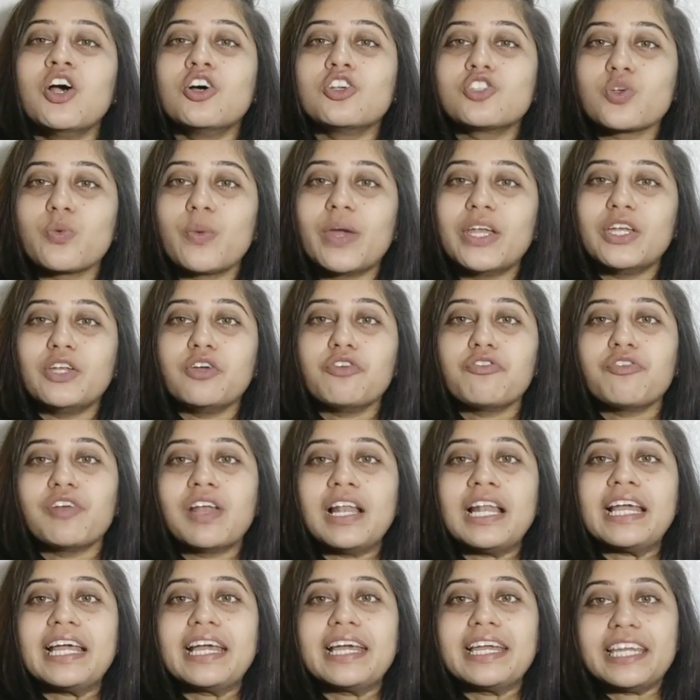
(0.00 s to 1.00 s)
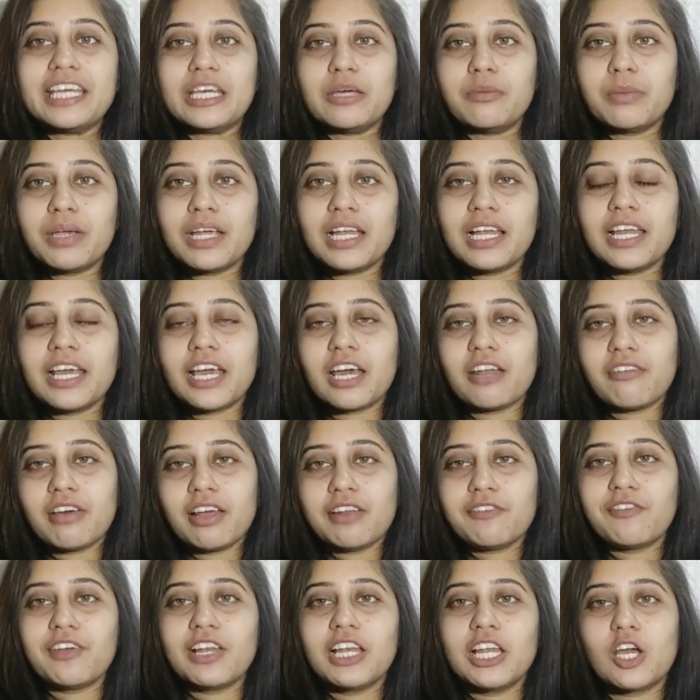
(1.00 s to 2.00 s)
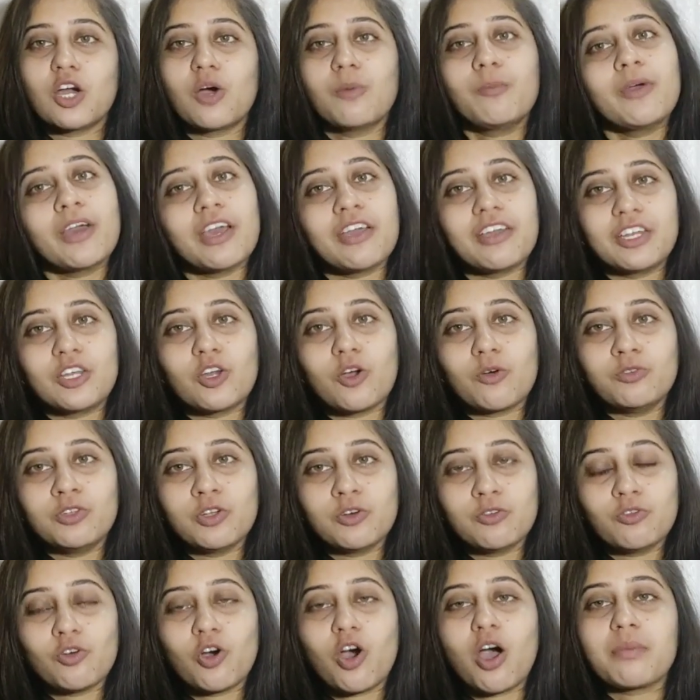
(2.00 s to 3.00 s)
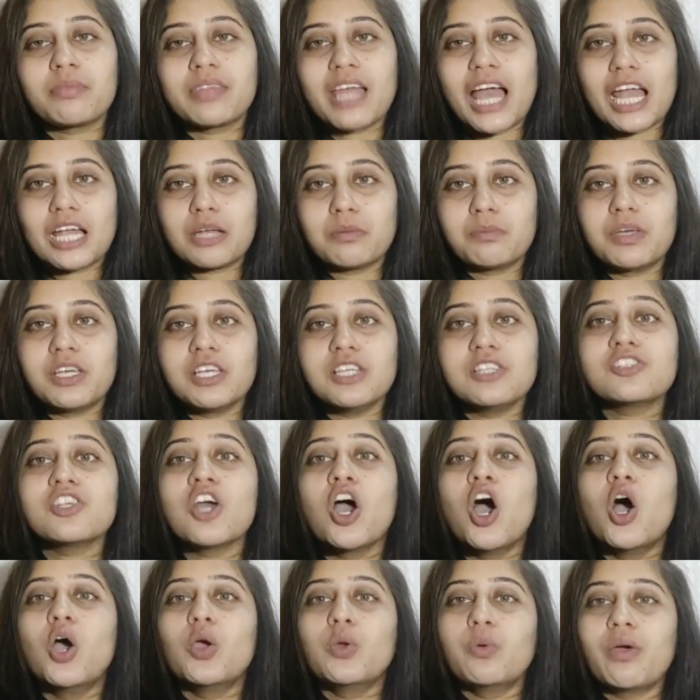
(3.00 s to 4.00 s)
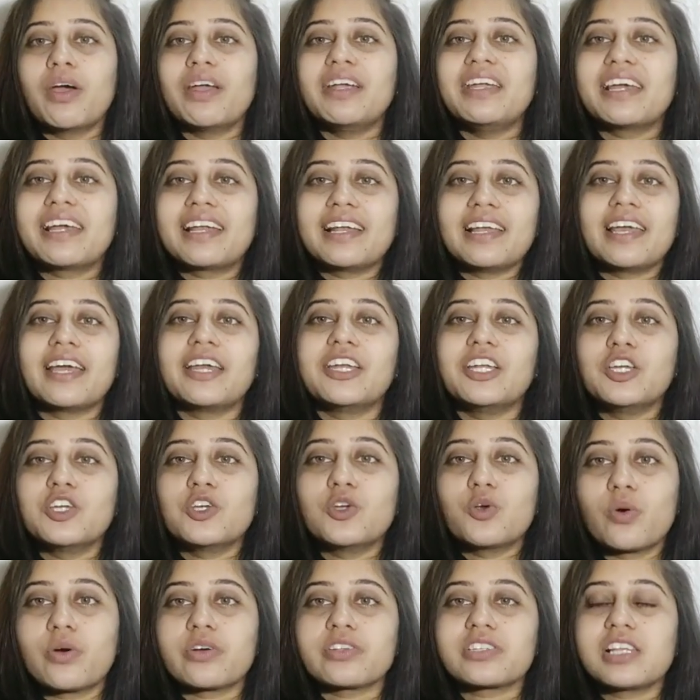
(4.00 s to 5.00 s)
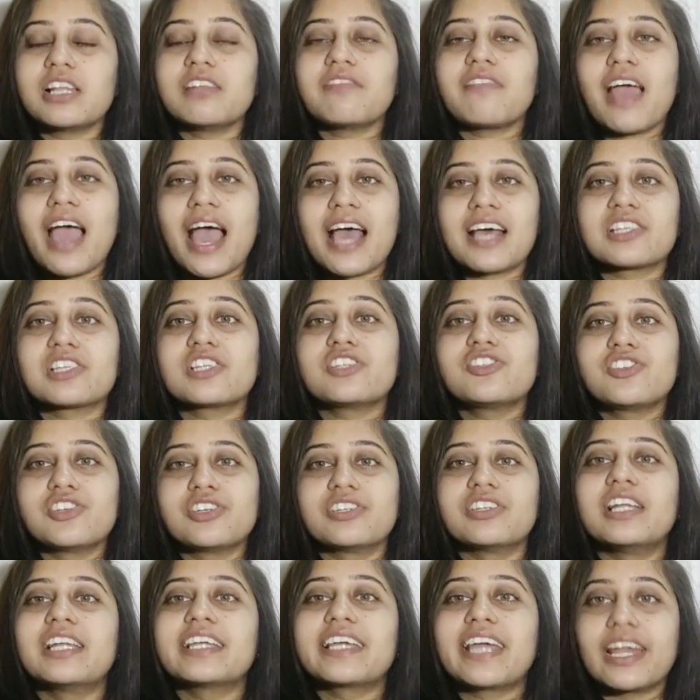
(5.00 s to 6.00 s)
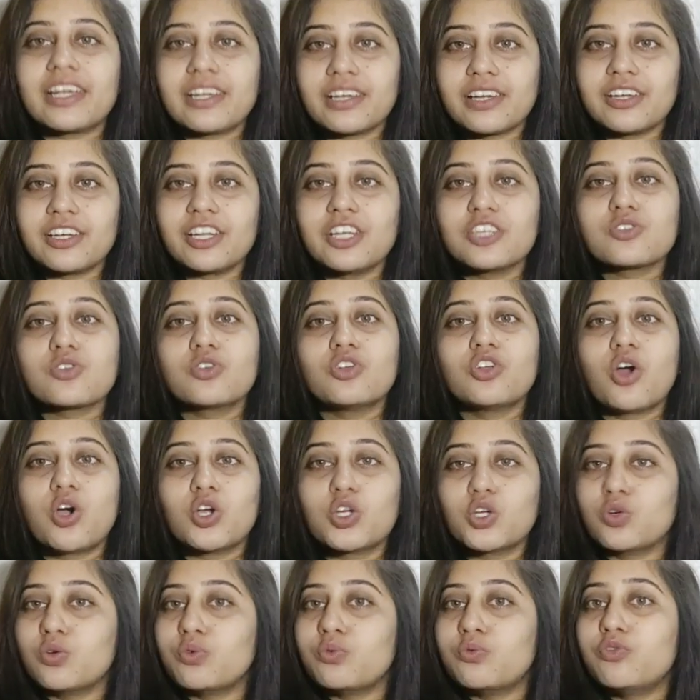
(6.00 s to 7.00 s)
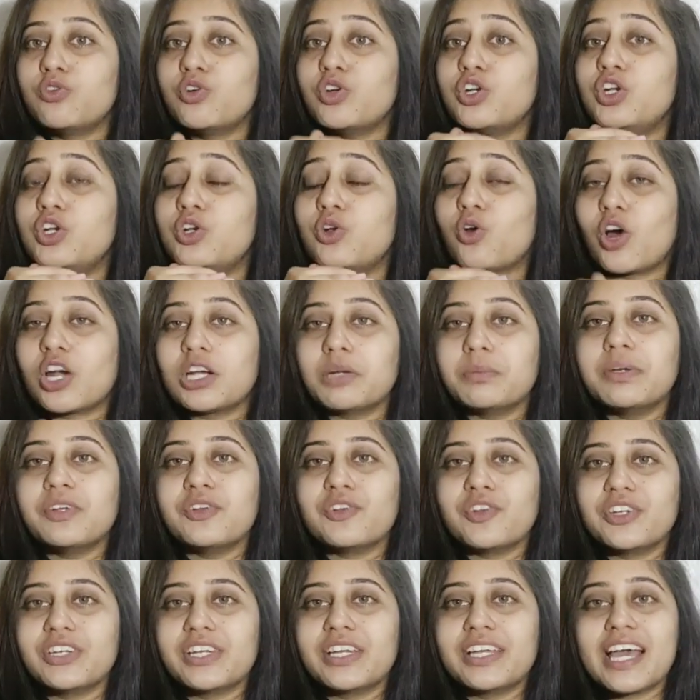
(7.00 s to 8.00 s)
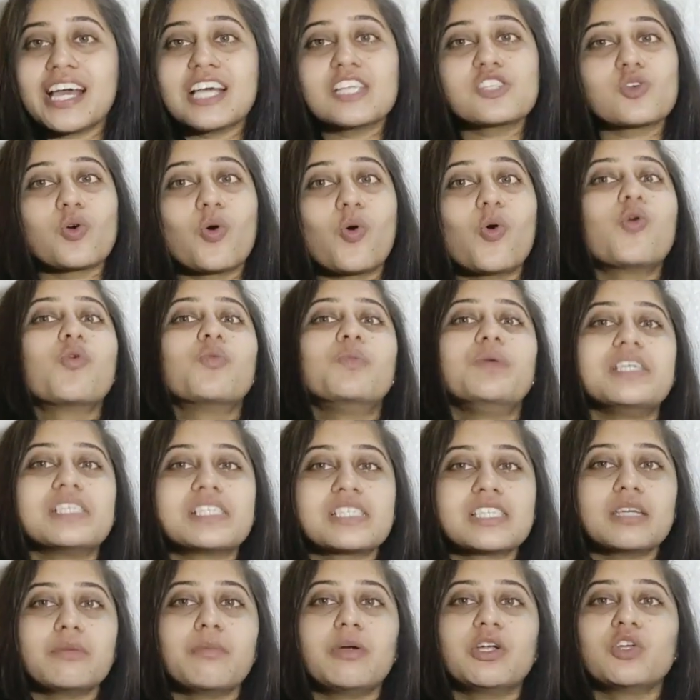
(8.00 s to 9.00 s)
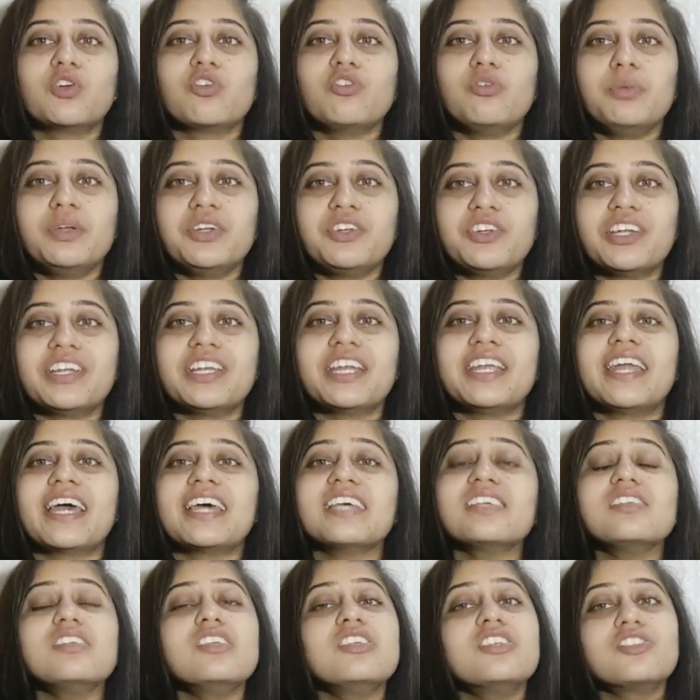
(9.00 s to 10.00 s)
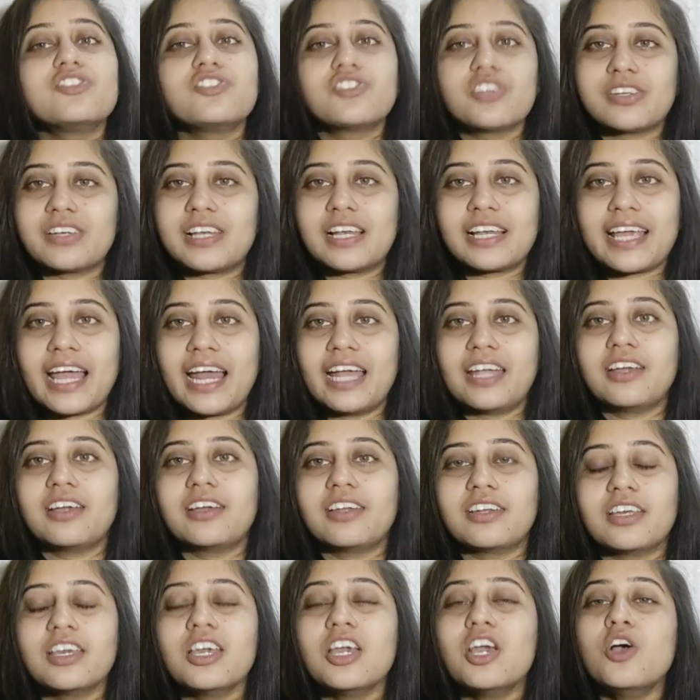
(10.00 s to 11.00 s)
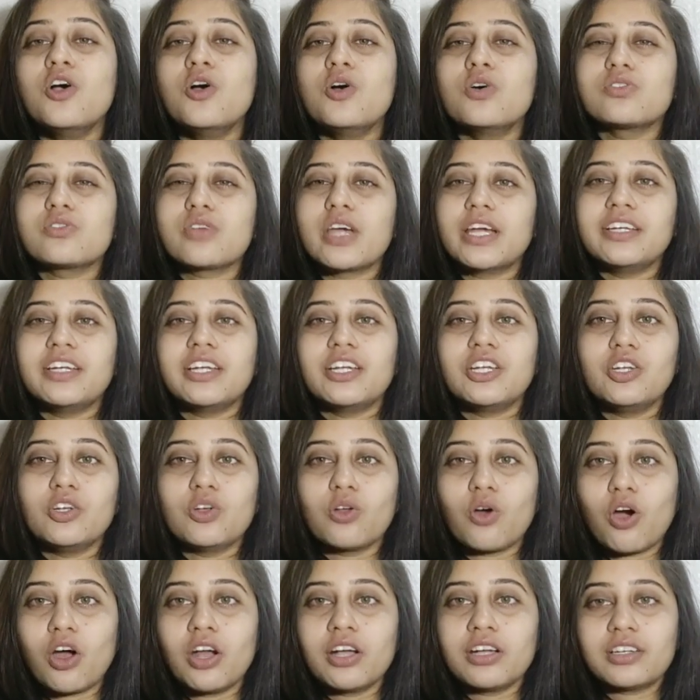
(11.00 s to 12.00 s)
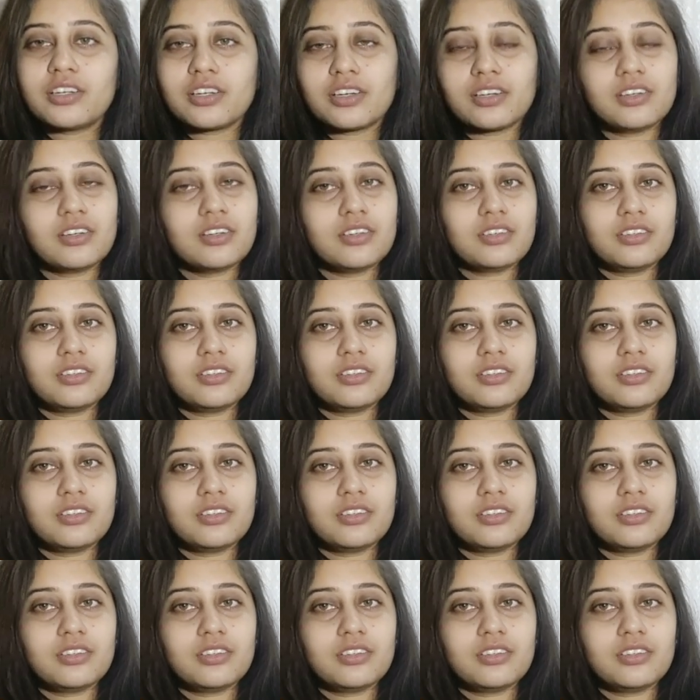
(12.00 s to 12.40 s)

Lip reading: So when you fill creamy layer while filling up any of the form, that means you are declaring yourself as a general category. So now you would not be treated as OBC, but you will be treated as general category. So I did not,